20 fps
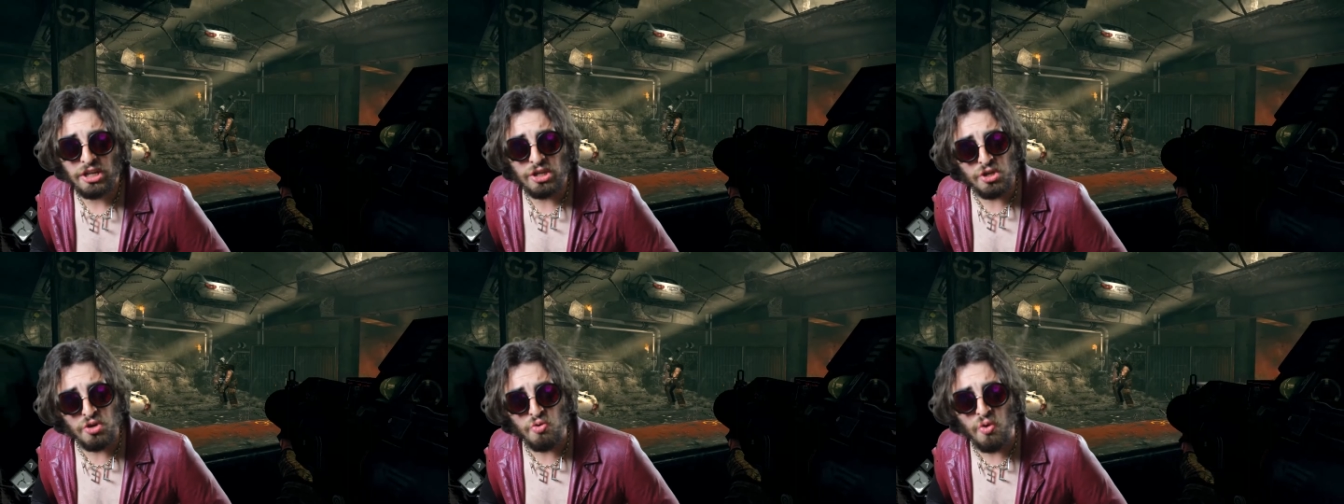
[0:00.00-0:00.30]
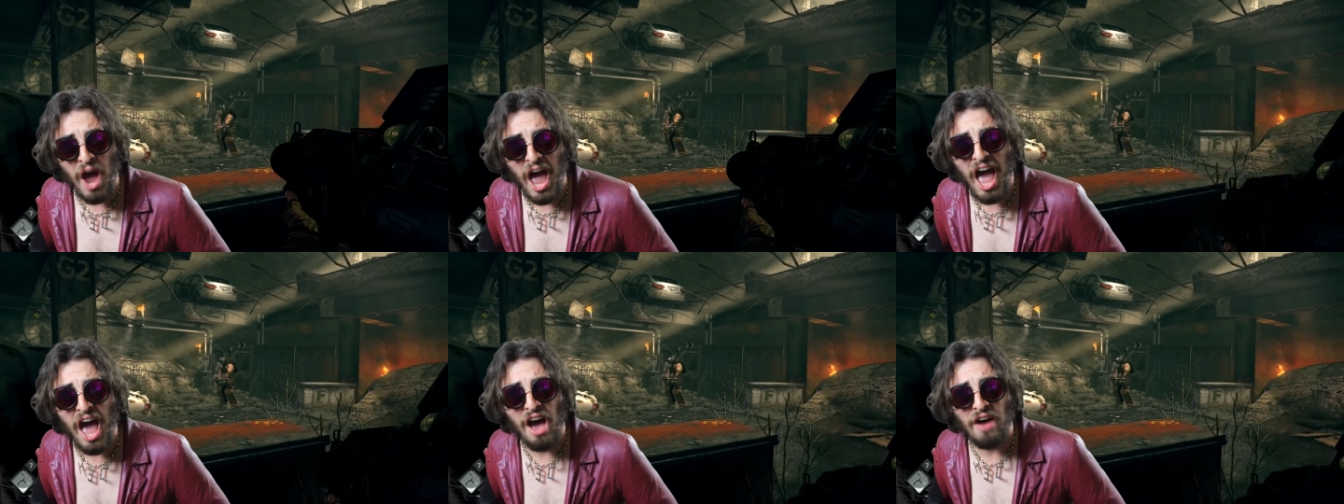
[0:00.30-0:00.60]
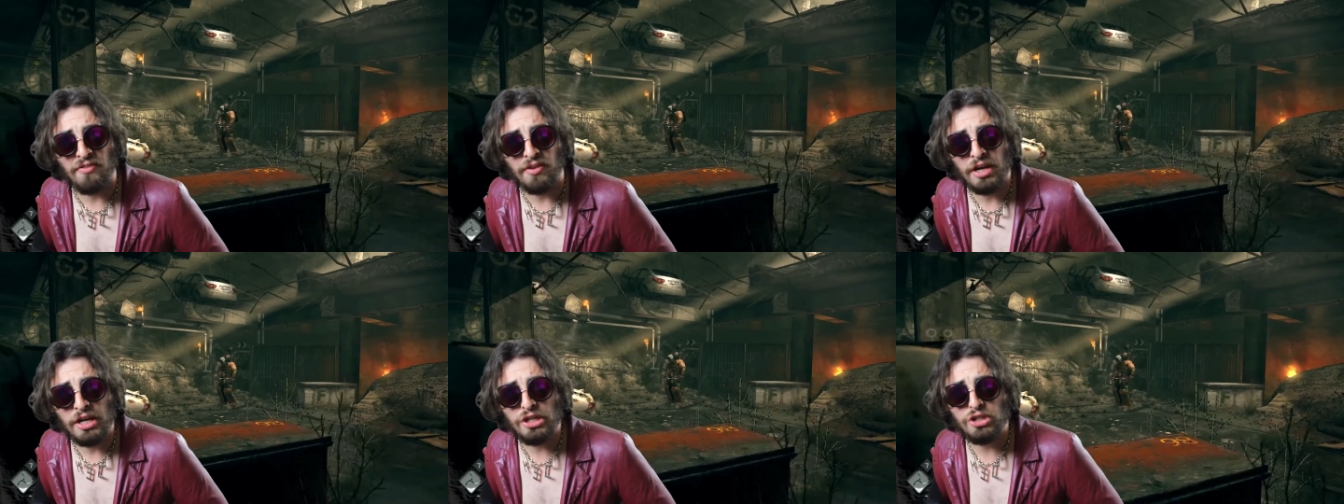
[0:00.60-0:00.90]
you
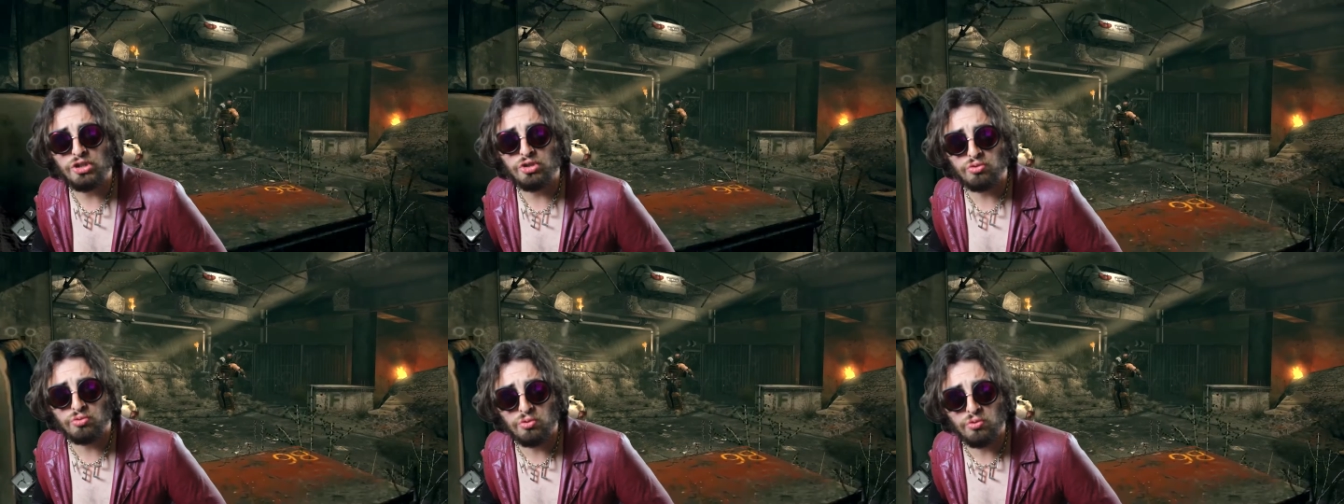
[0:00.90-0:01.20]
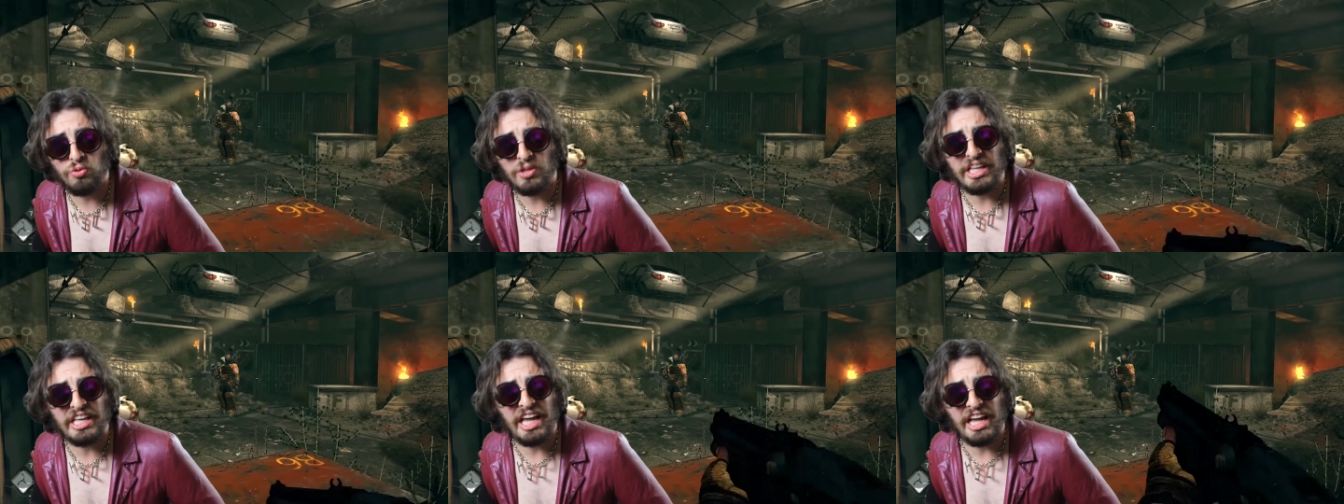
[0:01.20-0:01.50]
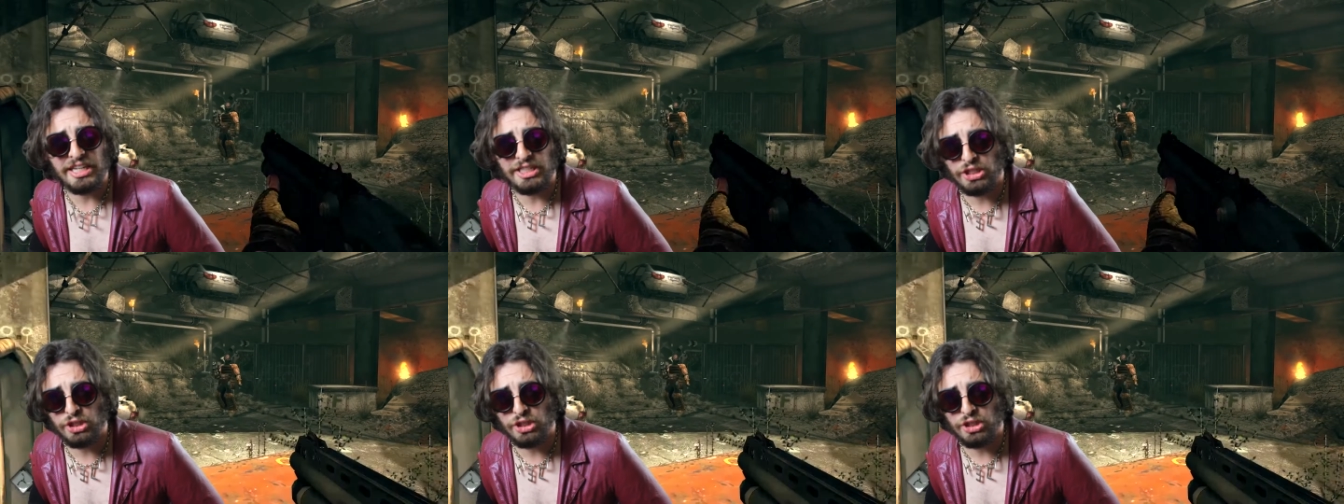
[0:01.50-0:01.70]
have truly and